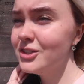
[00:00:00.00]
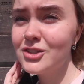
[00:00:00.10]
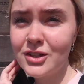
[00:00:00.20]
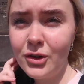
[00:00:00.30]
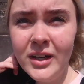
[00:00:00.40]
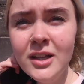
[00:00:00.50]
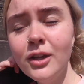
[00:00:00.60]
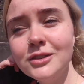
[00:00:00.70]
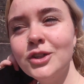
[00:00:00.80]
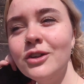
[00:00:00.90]
there's quite a
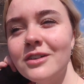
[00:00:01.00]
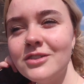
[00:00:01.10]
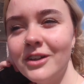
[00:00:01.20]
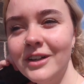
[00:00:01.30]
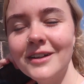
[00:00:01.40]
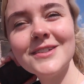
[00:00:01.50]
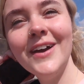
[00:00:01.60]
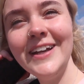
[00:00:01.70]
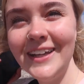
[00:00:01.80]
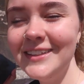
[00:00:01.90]
lot of tourists around here. It's
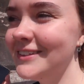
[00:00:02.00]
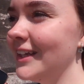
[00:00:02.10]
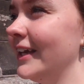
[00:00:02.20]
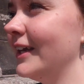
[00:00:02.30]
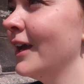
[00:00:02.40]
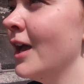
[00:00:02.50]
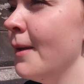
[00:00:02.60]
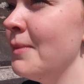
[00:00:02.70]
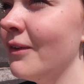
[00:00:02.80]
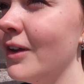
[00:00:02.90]
quite nice to like
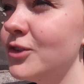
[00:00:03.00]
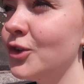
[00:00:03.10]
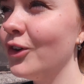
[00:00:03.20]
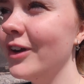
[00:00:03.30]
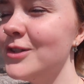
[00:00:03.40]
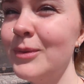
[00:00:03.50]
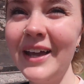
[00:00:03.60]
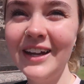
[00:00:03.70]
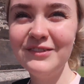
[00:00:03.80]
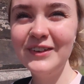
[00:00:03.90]
be around tourists. We
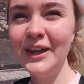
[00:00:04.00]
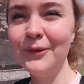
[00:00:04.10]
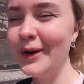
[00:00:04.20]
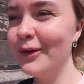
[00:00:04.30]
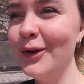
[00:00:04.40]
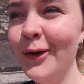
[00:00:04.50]
kind of feel like we're on